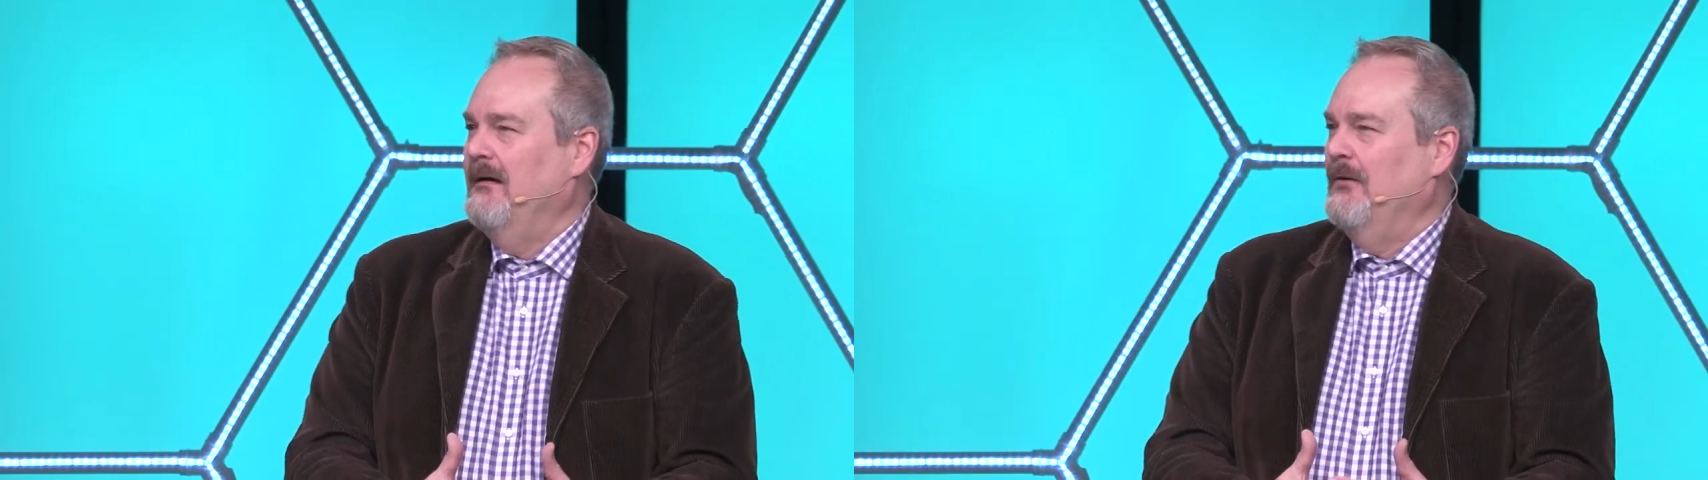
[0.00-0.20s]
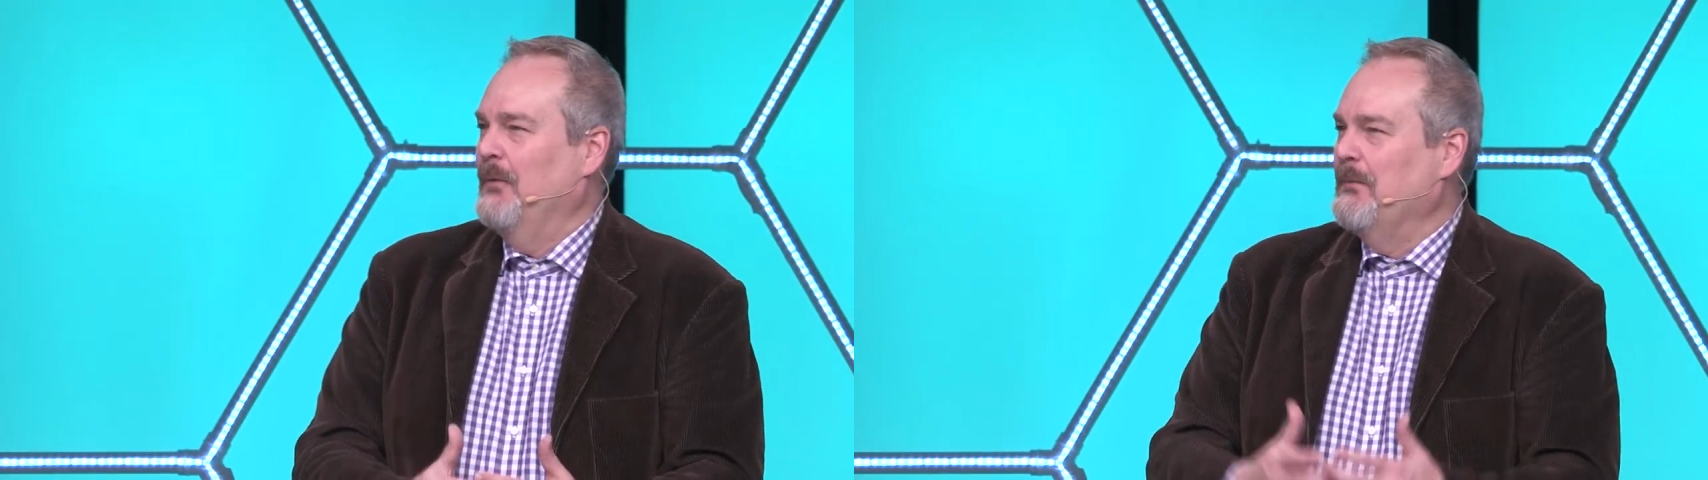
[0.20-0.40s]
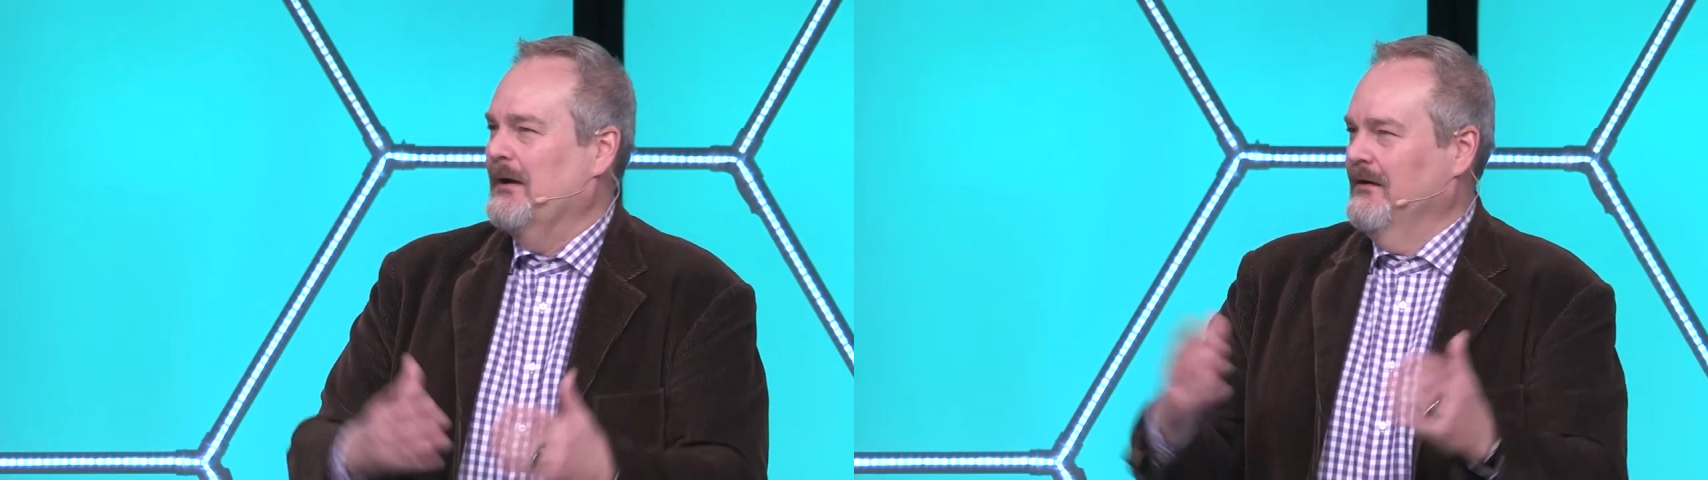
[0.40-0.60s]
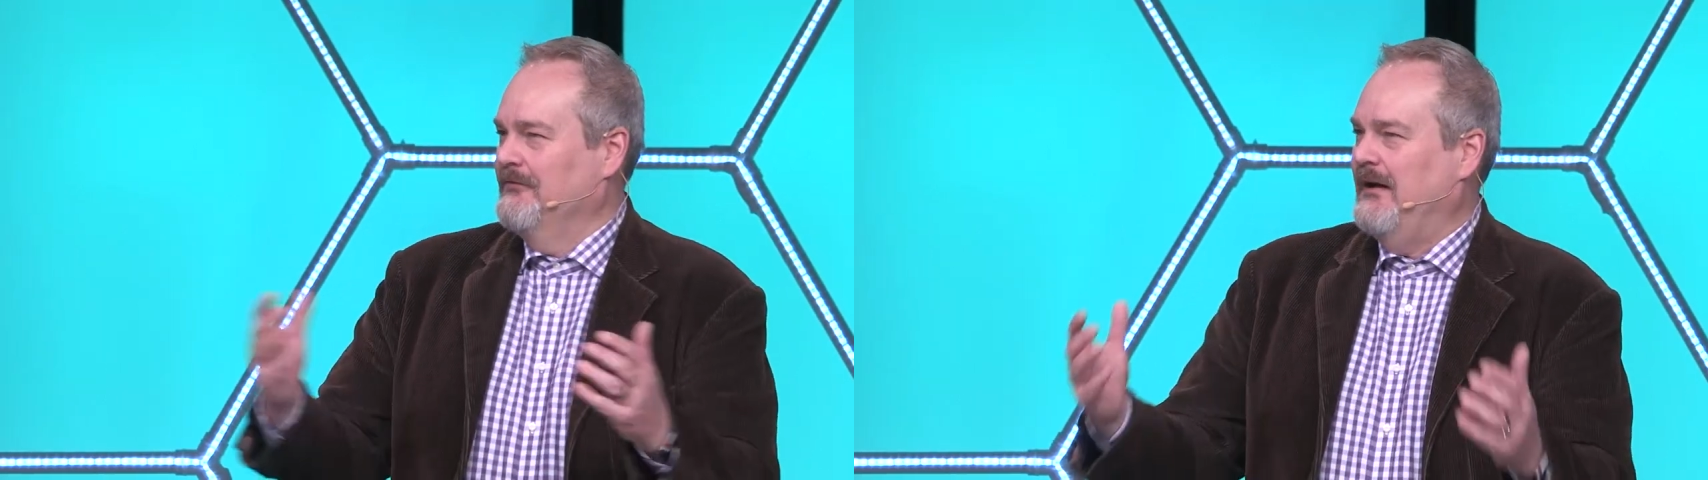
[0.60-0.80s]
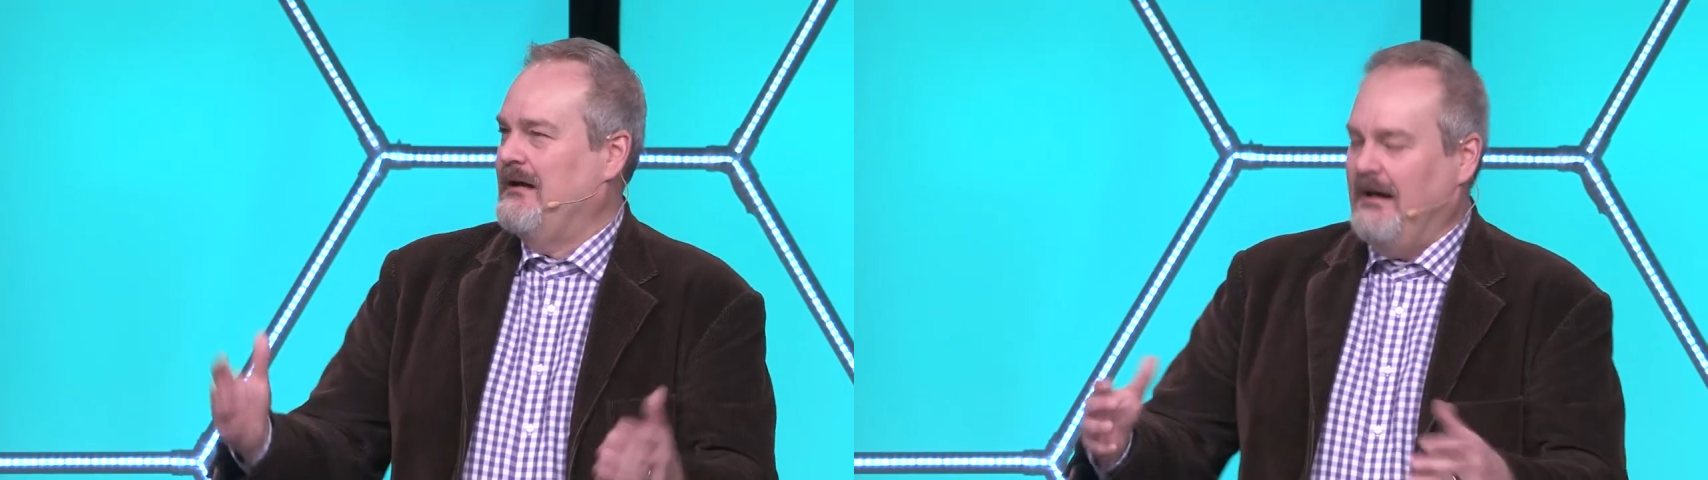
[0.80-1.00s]
We went on
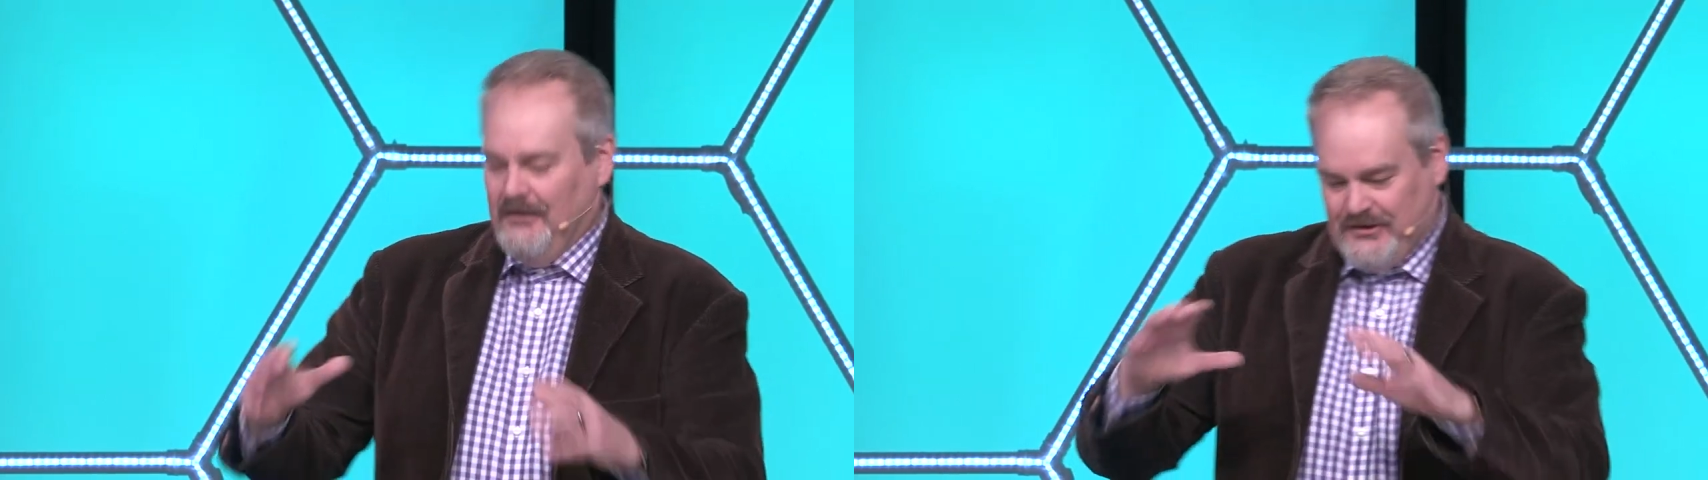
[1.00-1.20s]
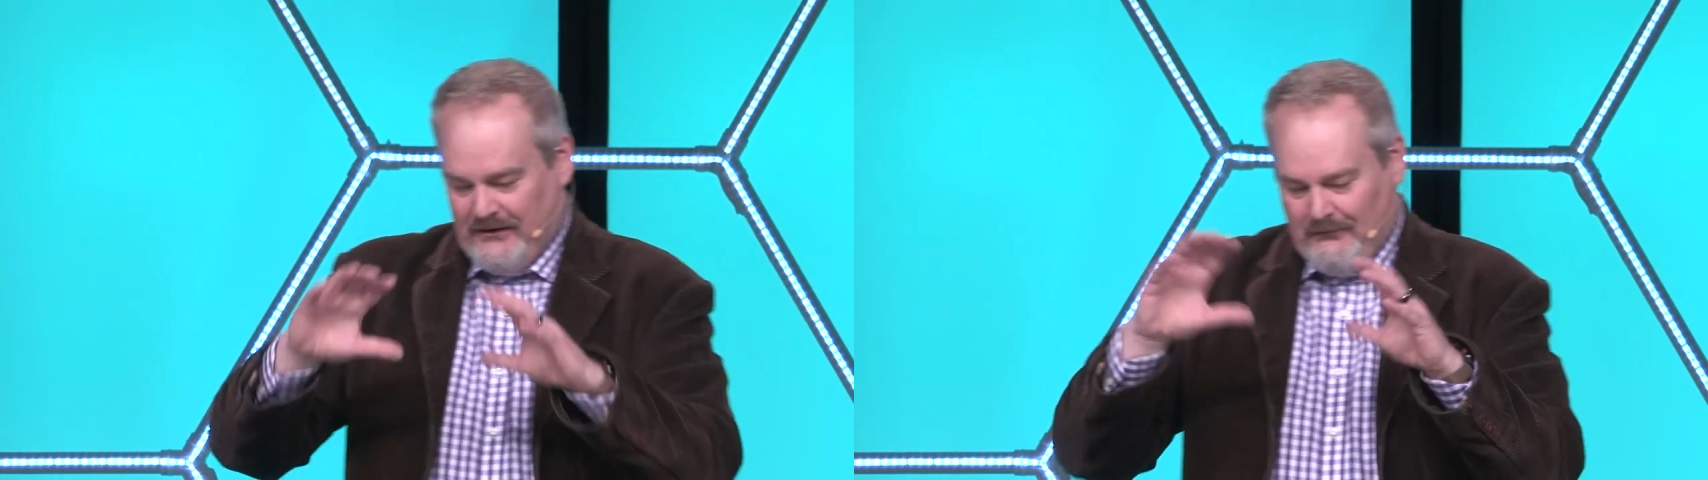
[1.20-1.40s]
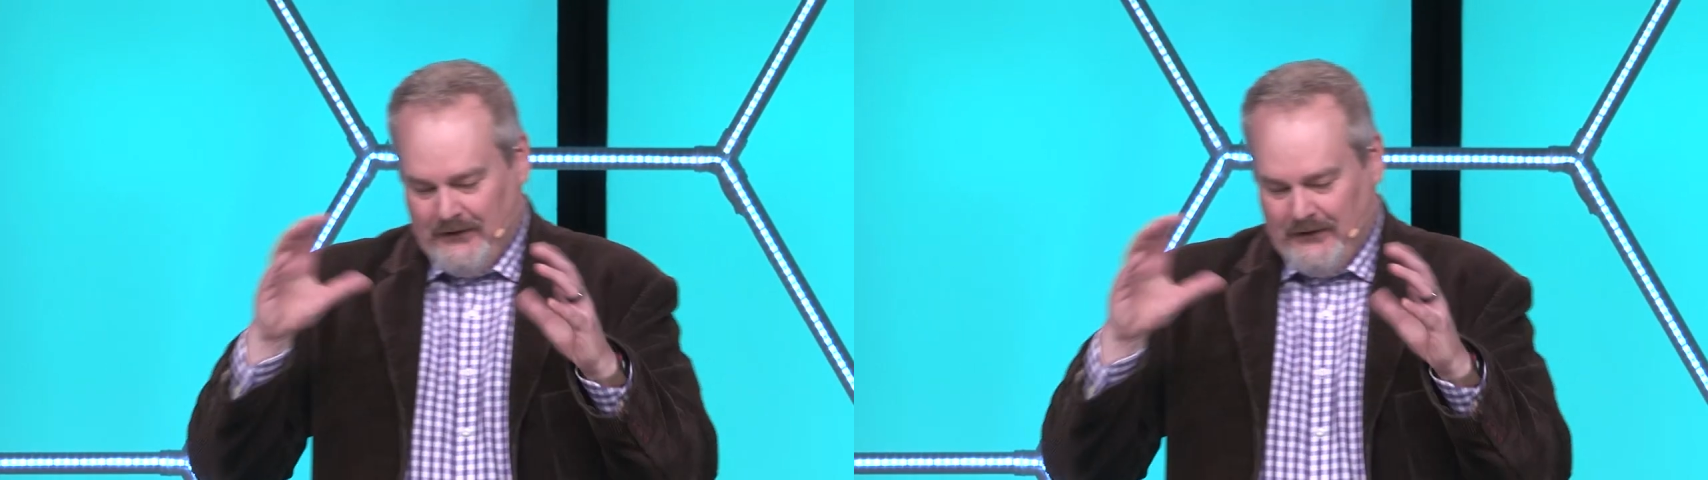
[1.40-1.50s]
vacation.